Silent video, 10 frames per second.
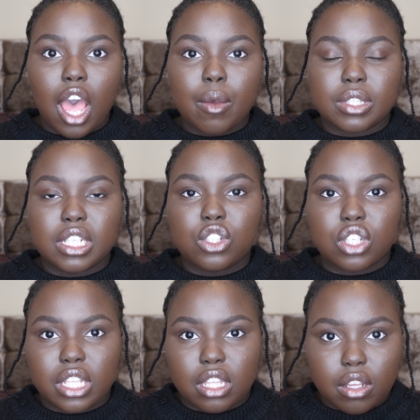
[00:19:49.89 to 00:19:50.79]
I was
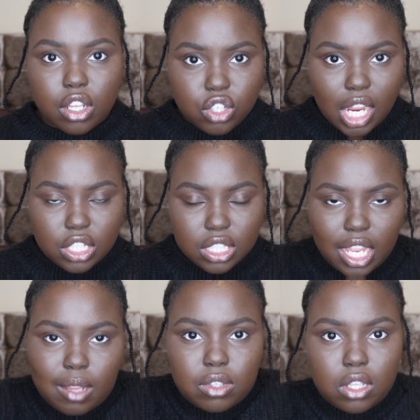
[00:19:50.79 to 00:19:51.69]
literally, the contractions
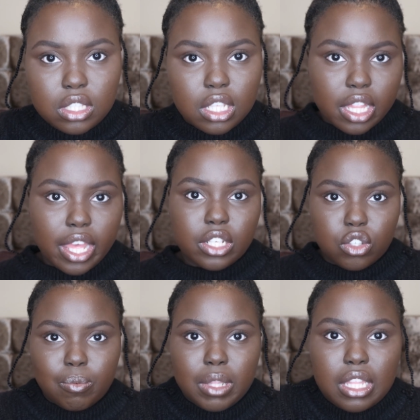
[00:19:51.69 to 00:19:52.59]
came, so I stood there
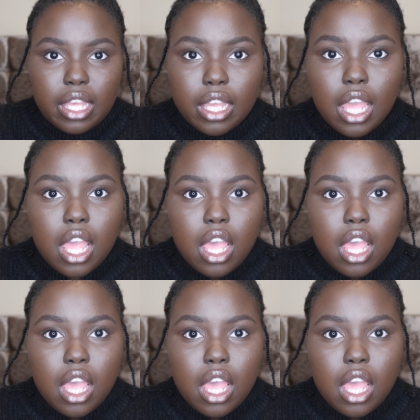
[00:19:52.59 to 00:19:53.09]
doing my thing,